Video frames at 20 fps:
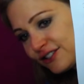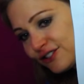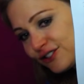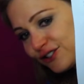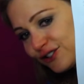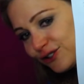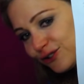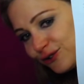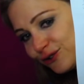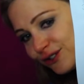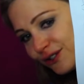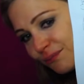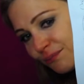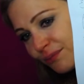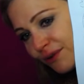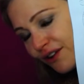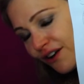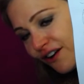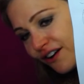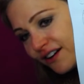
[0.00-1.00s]
to the
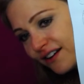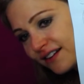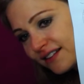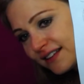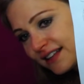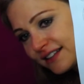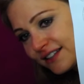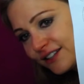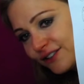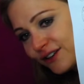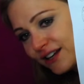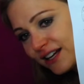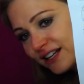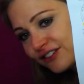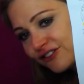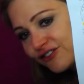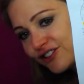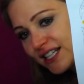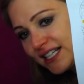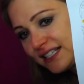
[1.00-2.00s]
blog that you
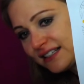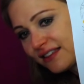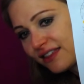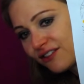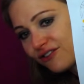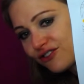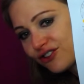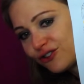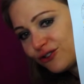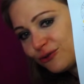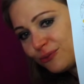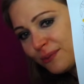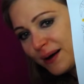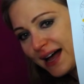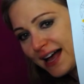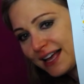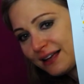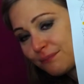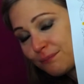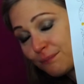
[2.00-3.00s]
can read through
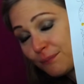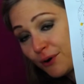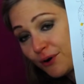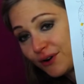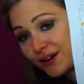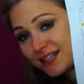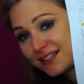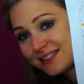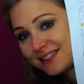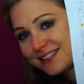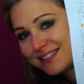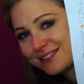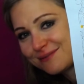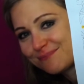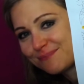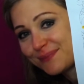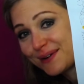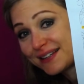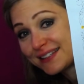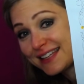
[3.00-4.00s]
my points.
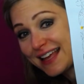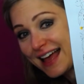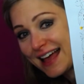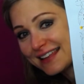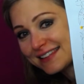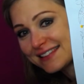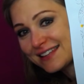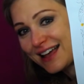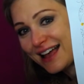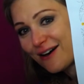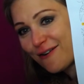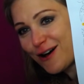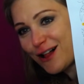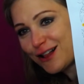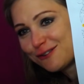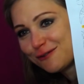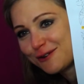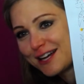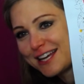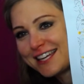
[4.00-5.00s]
But as
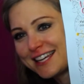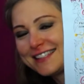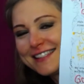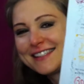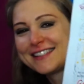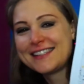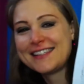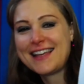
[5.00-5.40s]
always,